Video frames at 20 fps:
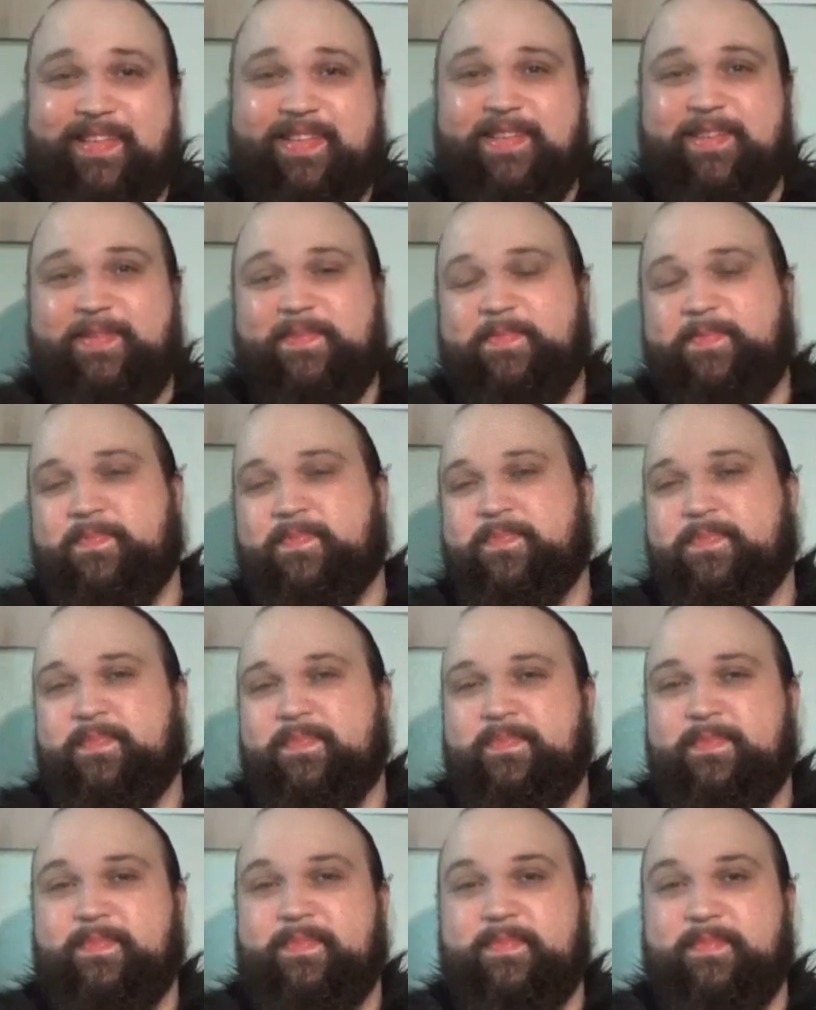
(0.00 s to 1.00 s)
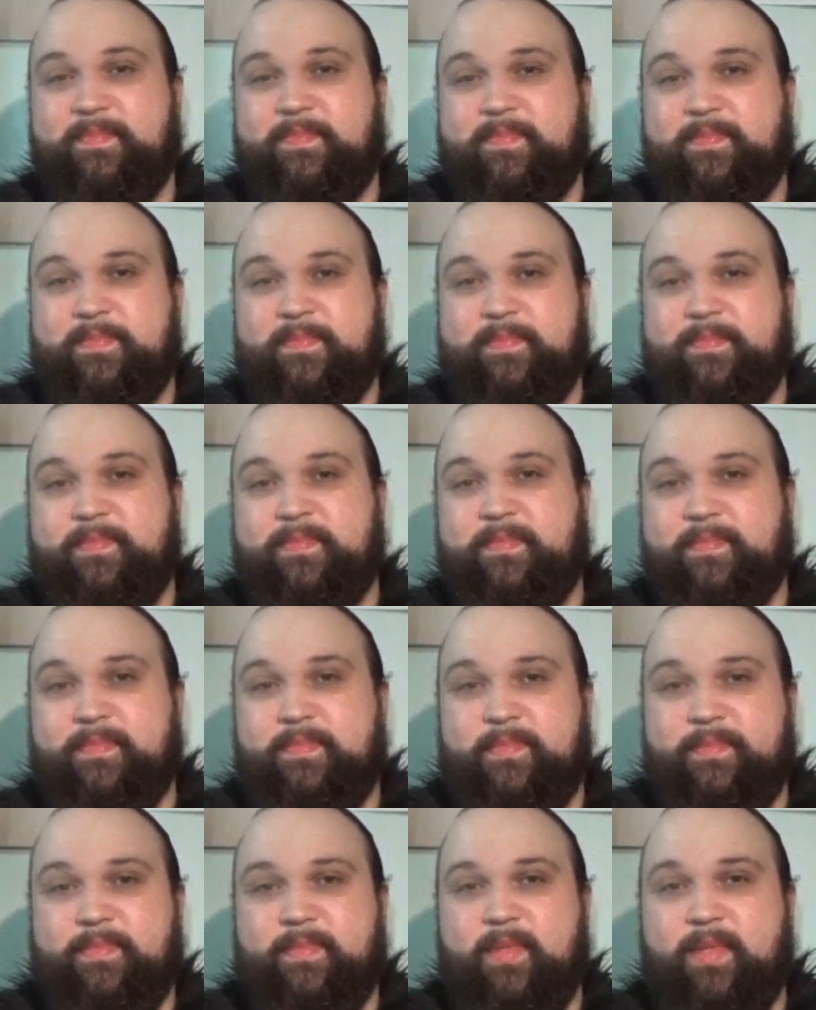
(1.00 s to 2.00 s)
Uh, uh, favorite
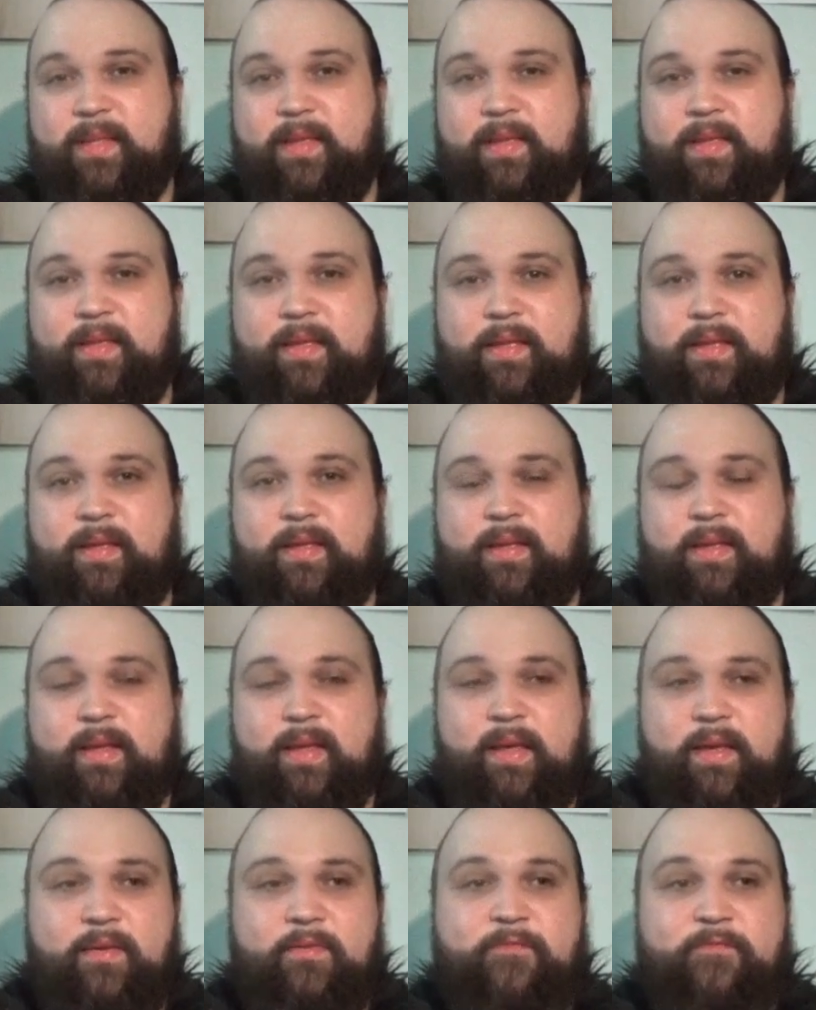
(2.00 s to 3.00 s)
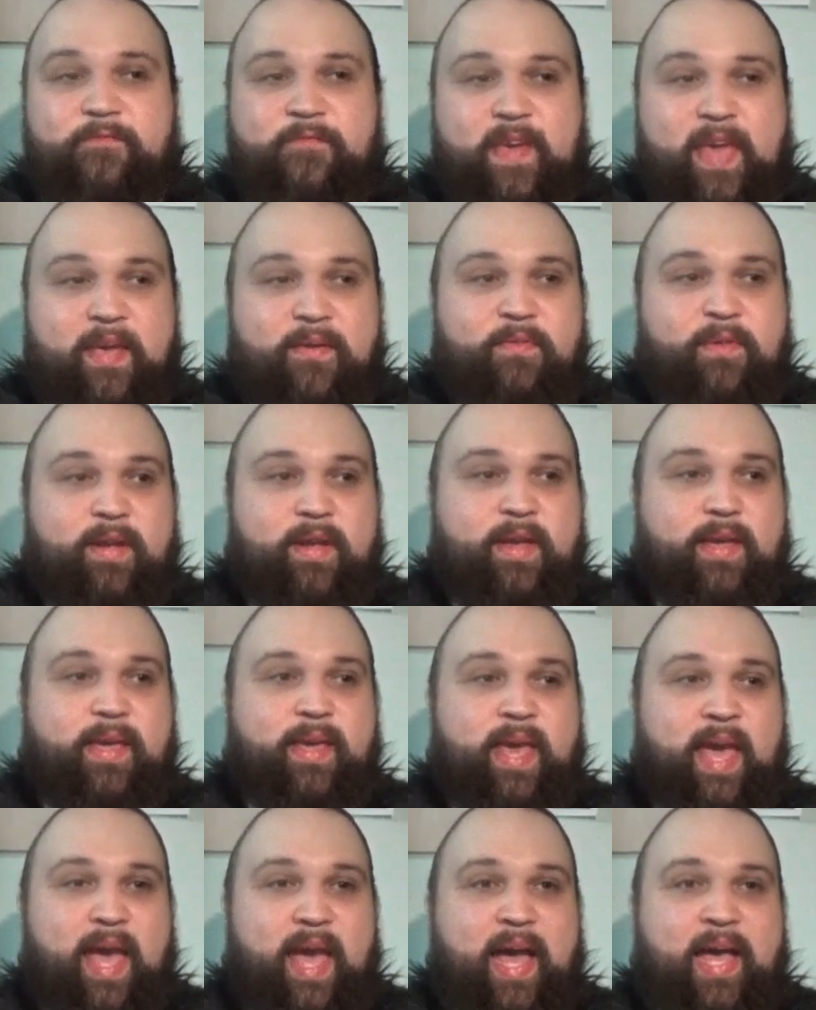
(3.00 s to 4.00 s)
cosplay memory that you could think of?
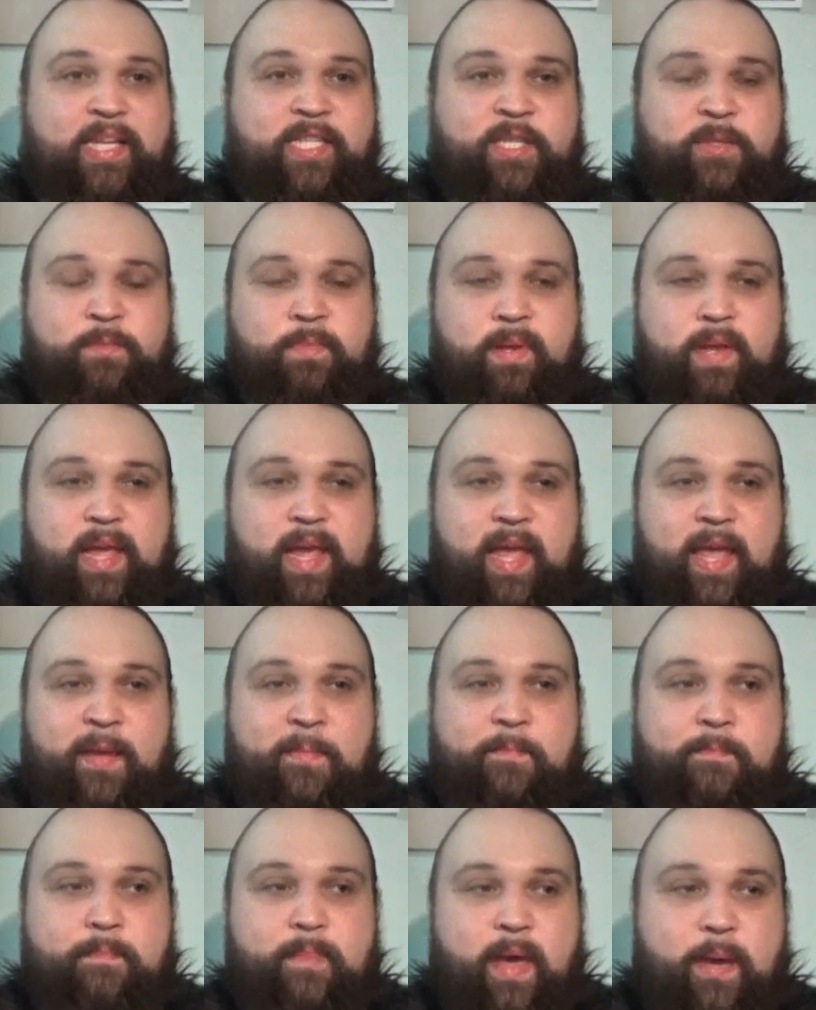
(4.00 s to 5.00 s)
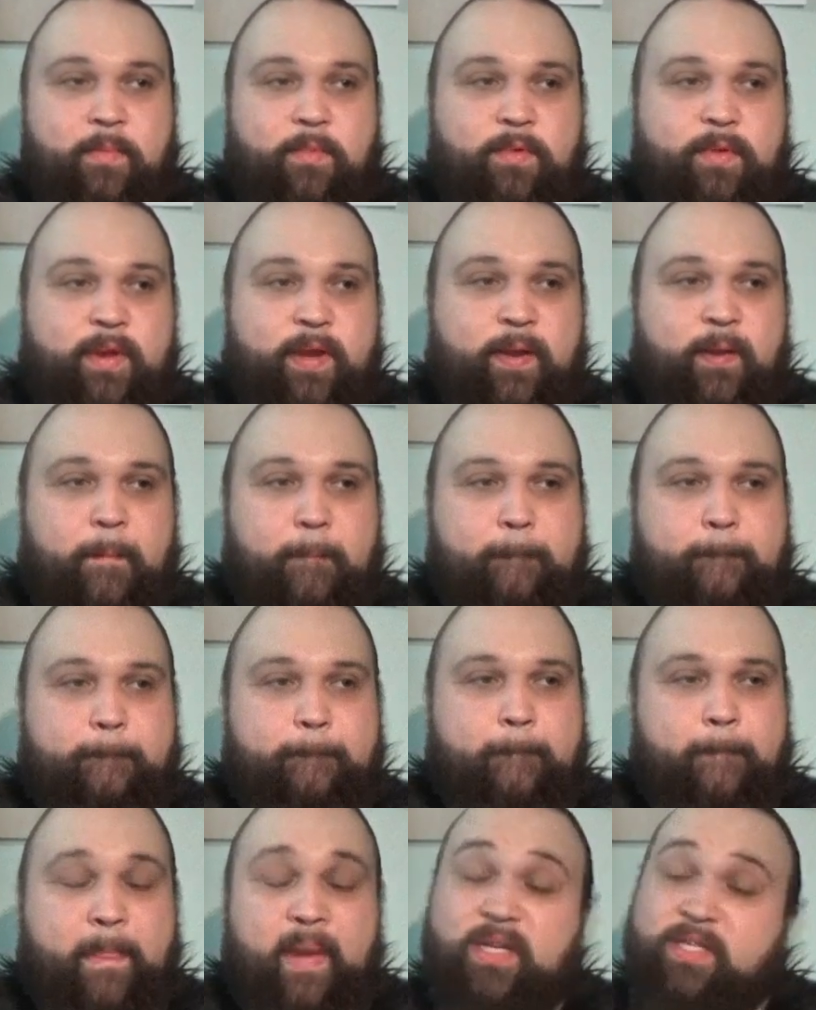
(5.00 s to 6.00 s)
favorite the, cosplay
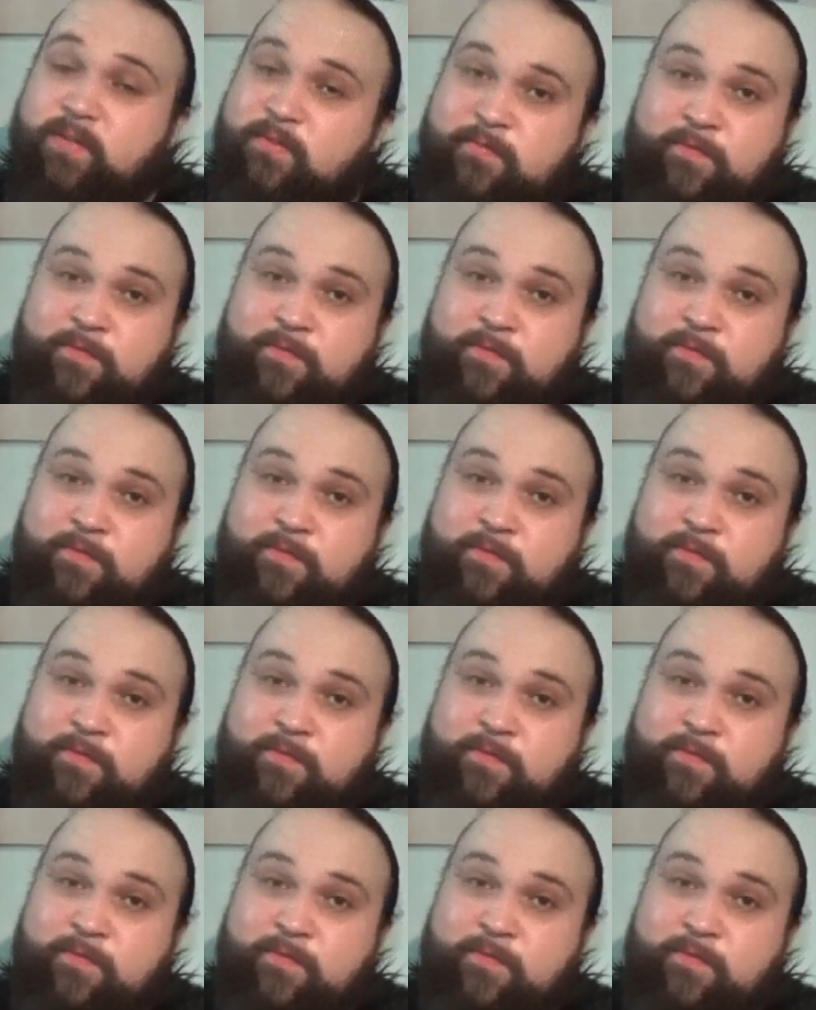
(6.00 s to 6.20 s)
memory.